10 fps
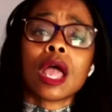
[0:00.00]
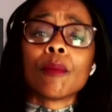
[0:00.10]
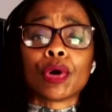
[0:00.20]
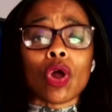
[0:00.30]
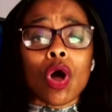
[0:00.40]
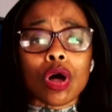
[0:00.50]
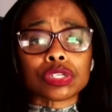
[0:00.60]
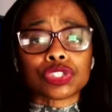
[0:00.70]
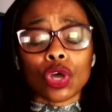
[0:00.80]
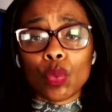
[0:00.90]
but
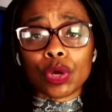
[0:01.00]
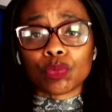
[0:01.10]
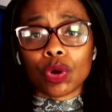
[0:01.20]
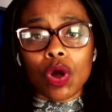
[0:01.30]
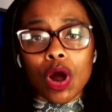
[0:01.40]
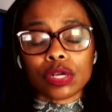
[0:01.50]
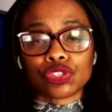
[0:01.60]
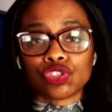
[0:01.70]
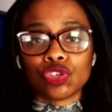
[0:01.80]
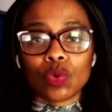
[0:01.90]
also with regards
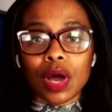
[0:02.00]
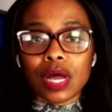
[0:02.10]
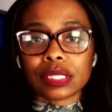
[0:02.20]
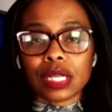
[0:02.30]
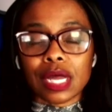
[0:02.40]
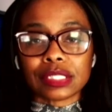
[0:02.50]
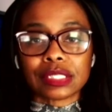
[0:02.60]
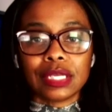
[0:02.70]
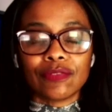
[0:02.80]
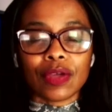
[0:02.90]
to uh, uh
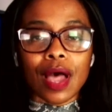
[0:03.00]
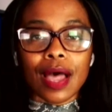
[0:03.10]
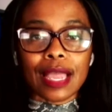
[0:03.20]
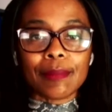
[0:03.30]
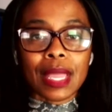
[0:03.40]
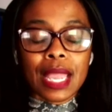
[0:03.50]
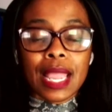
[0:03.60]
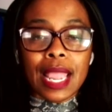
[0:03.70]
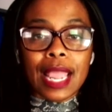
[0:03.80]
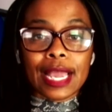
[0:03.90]
Steve Keim.
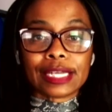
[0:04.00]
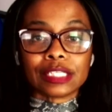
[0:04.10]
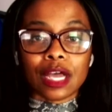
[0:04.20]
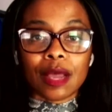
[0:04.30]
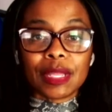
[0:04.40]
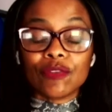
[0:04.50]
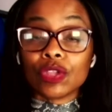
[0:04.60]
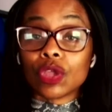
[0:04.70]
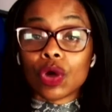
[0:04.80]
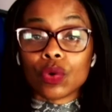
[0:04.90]
And um, even
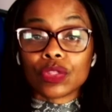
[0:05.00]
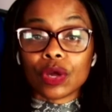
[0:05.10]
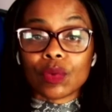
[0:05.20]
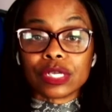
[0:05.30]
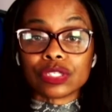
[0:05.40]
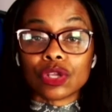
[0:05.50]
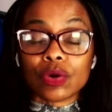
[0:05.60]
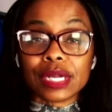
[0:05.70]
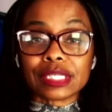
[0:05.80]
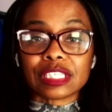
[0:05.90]
though there was
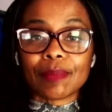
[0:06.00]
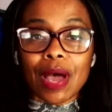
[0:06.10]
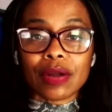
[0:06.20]
notice about